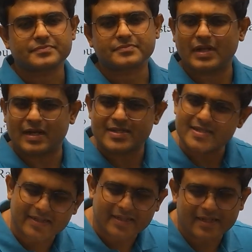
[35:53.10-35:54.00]
That is the
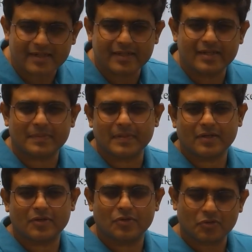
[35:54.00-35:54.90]
ethical dilemma.
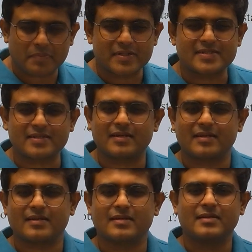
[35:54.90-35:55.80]
Hope it's clear.
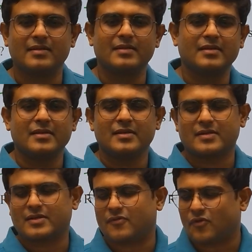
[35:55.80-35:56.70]

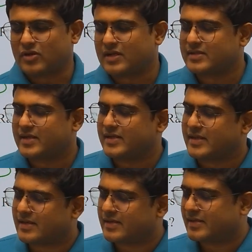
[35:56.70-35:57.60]
Now, what are the
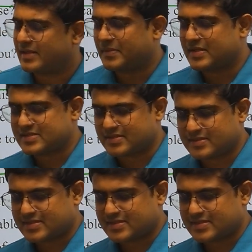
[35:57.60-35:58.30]
ethical dilemmas in this